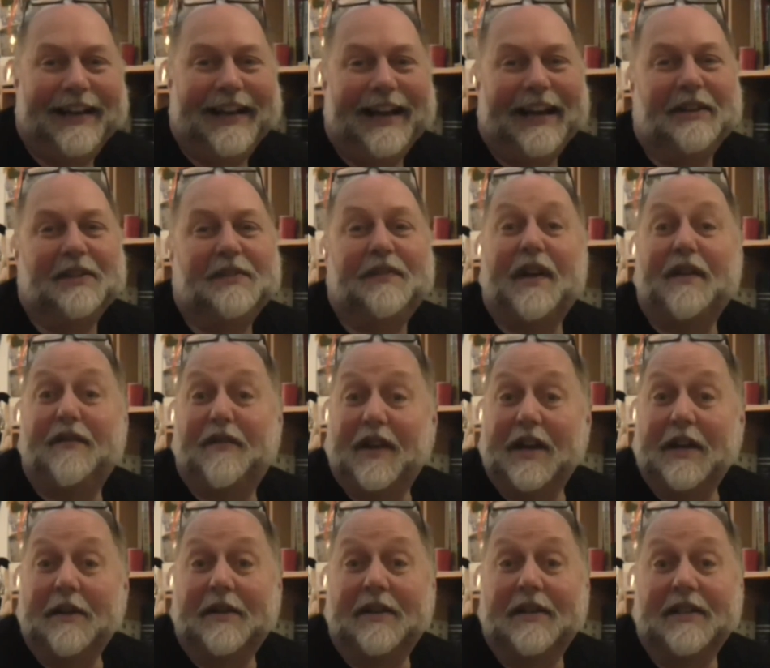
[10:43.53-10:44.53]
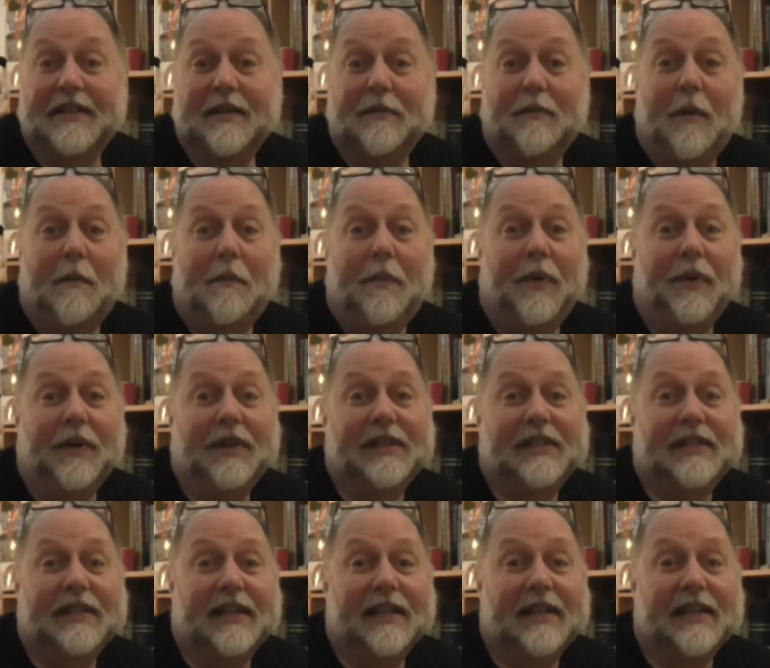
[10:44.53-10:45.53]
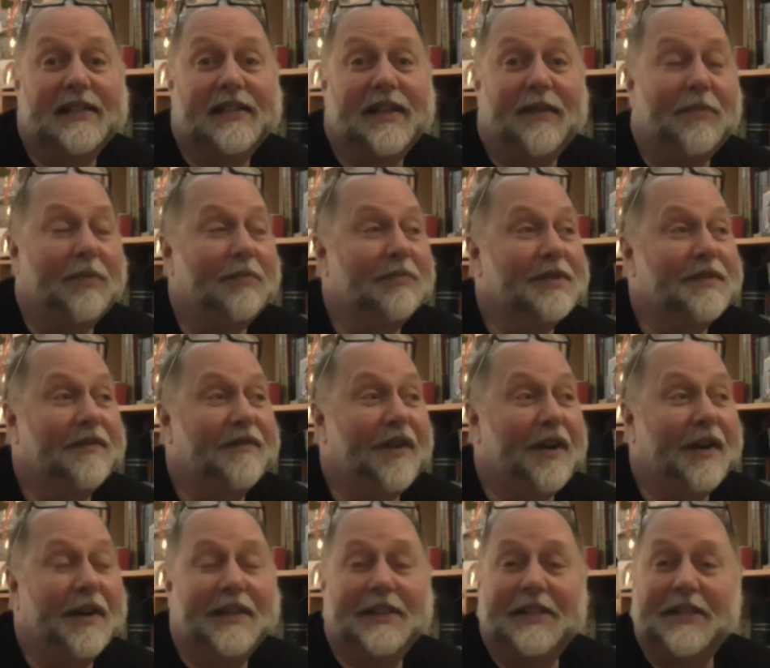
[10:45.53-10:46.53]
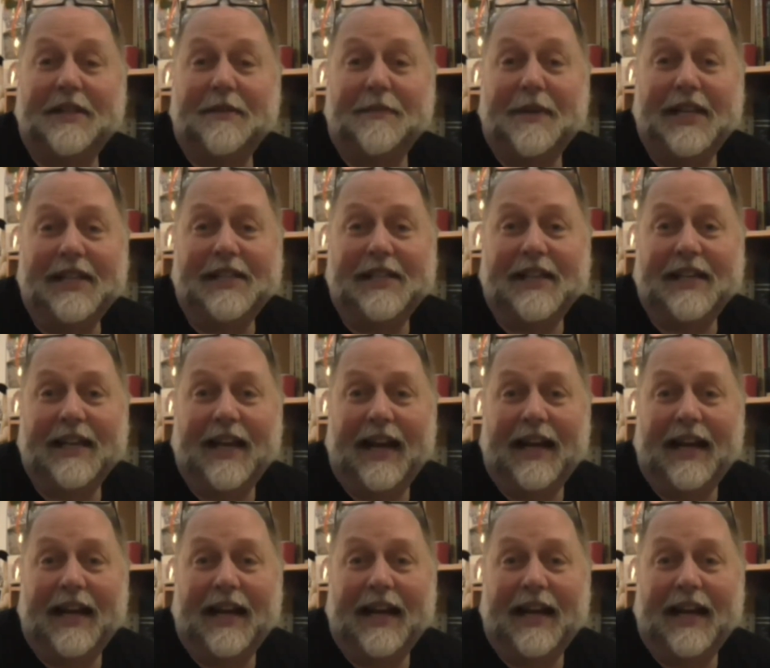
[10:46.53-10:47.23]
it was very funny because at one point someone was fined in the meeting,